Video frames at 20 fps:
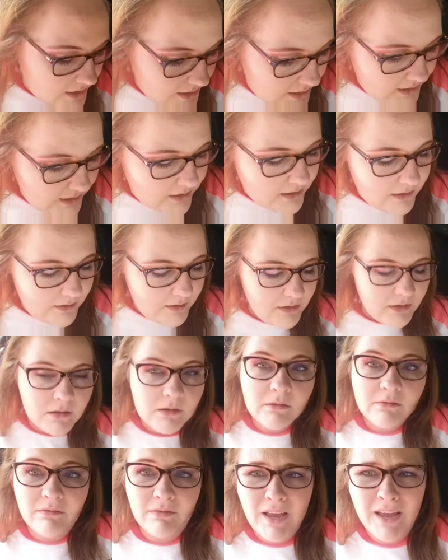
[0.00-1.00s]
The
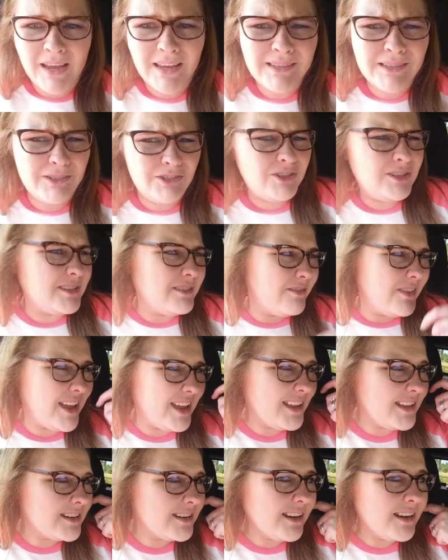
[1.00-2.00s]
I guess she's a
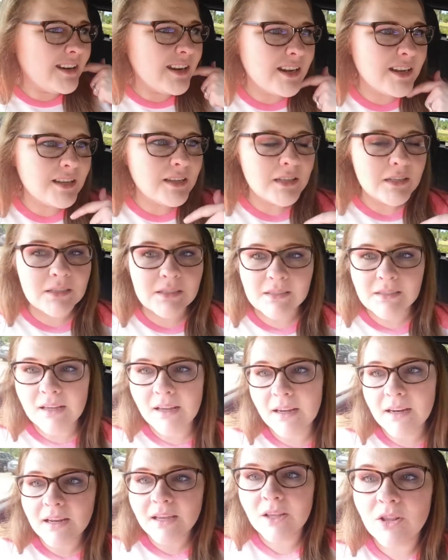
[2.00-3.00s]
vet. Yeah.
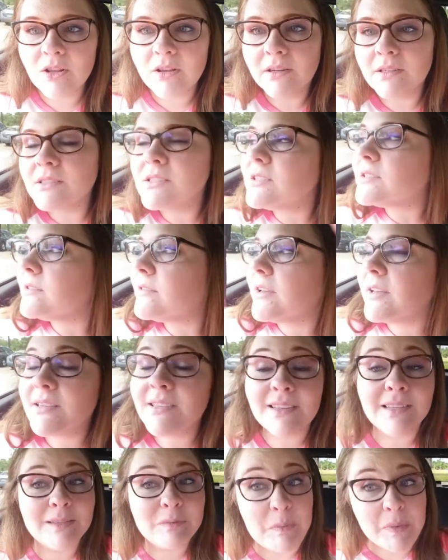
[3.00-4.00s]
Said looked,
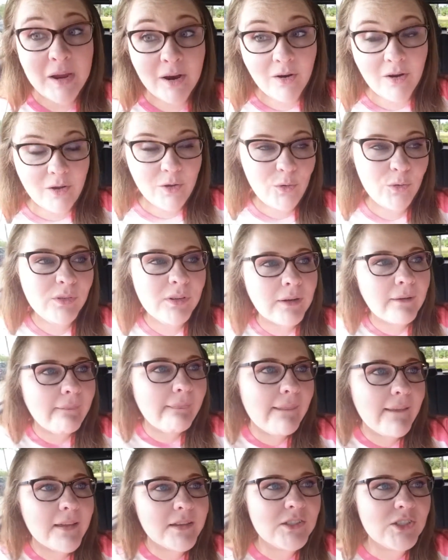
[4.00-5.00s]
it's a sparrow.
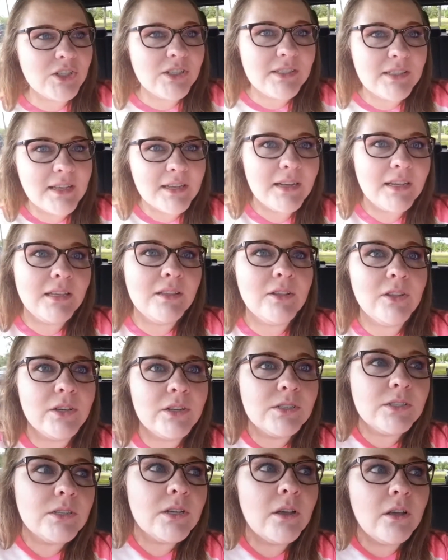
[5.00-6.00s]
And she said he
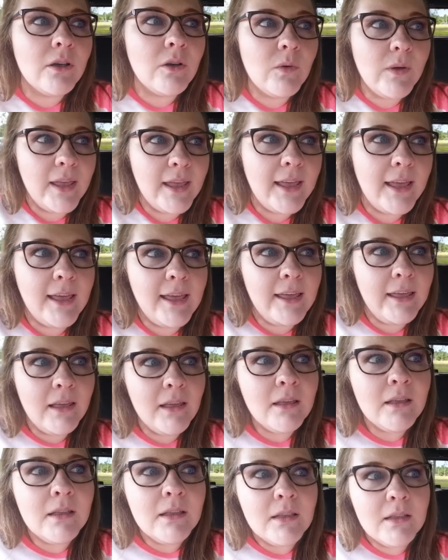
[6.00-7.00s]
looked
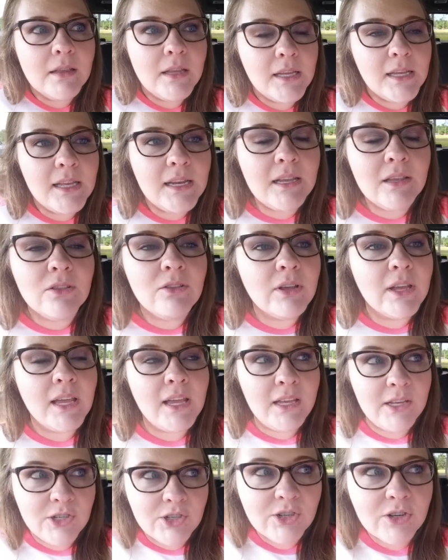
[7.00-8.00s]
okay. Like he didn't look
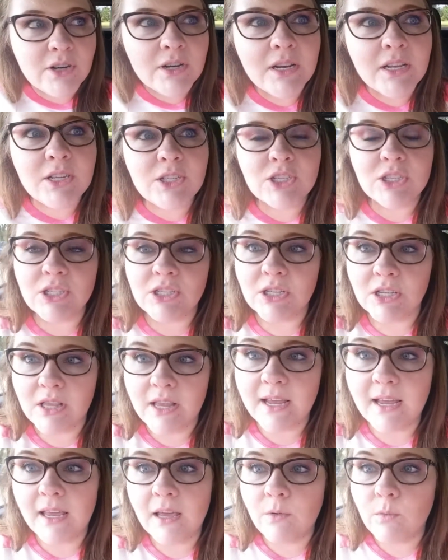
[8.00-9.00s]
injured. He just looked
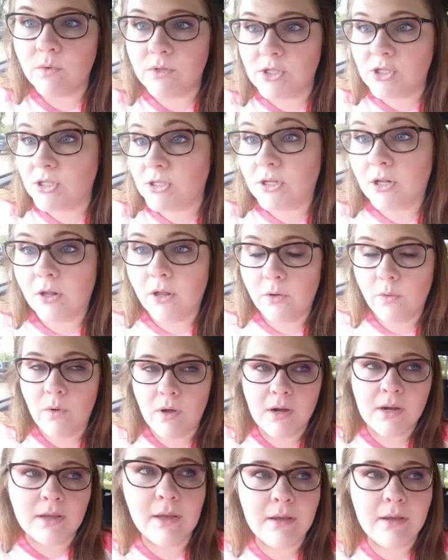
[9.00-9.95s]
like it was just glue on